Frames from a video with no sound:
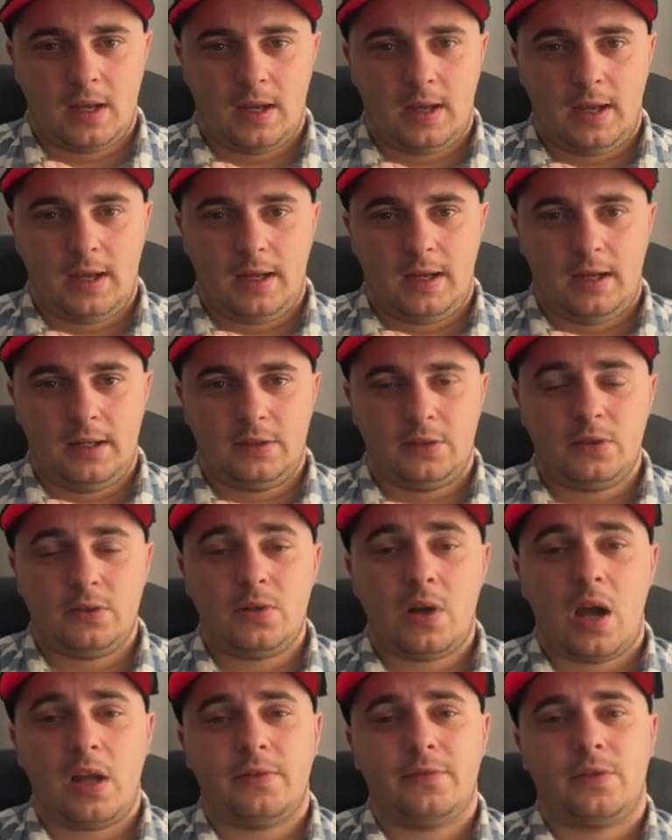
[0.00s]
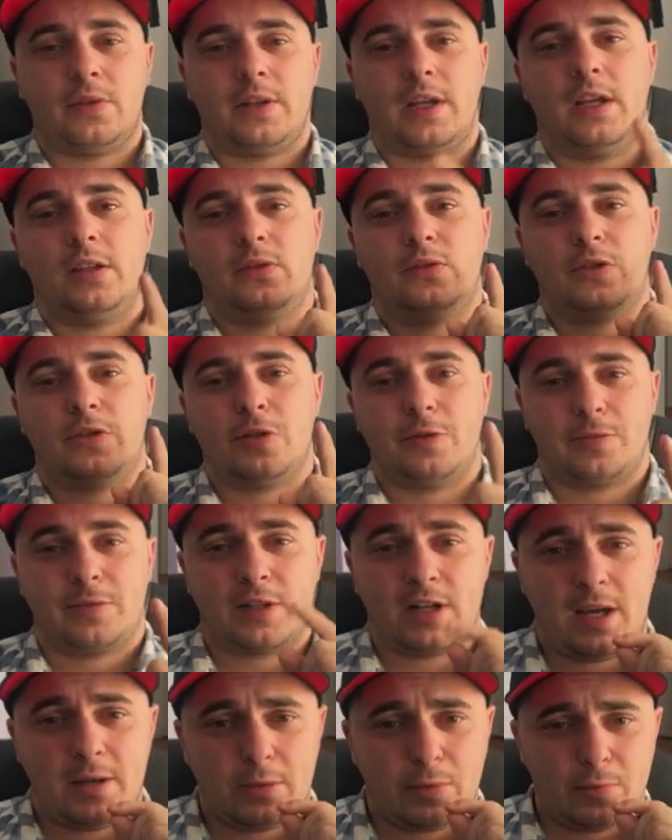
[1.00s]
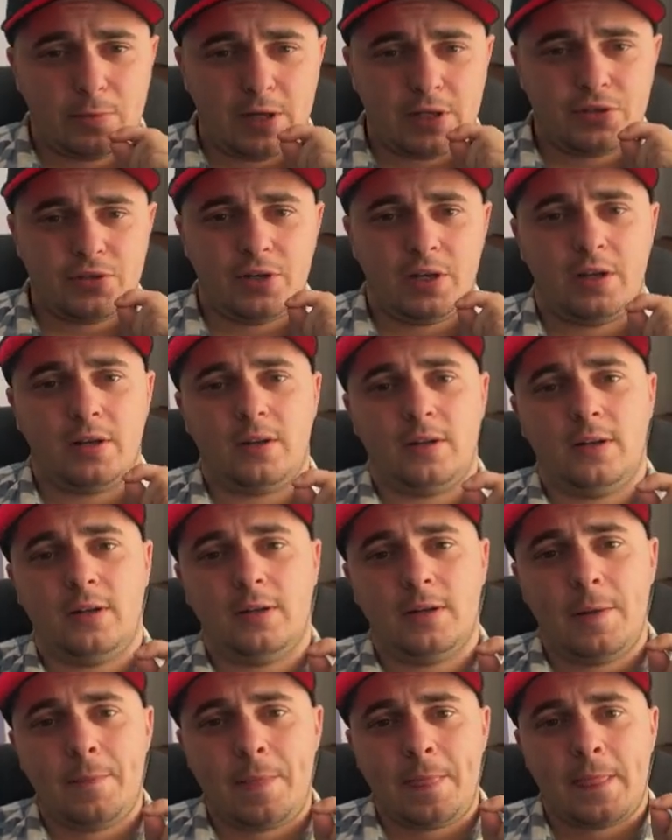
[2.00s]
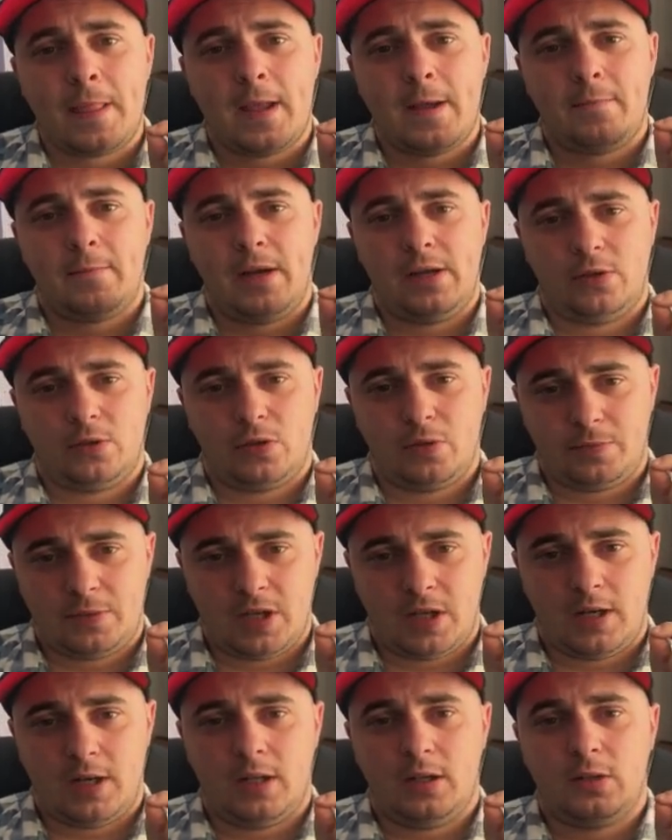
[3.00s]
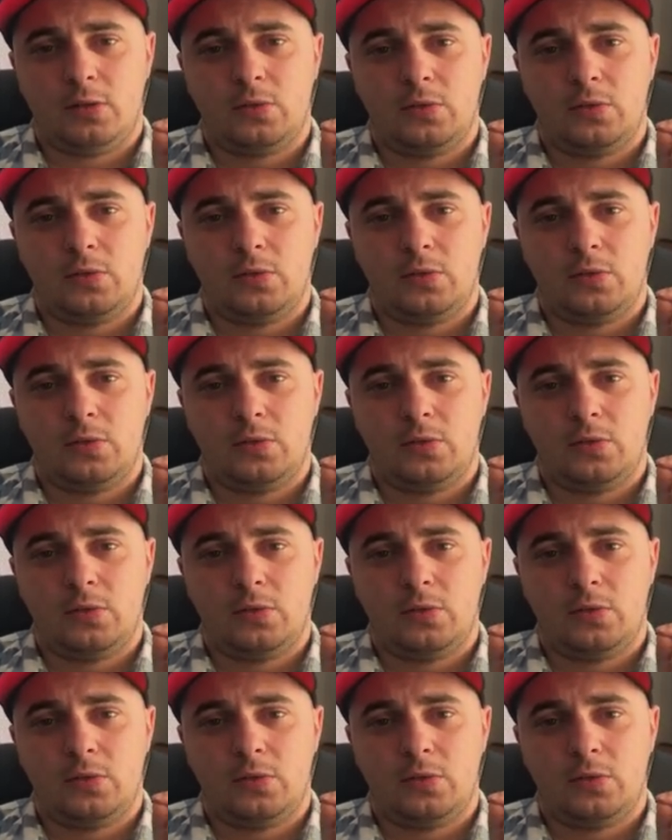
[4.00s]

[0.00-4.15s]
And do not forget to subscribe to my channel, my YouTube channel.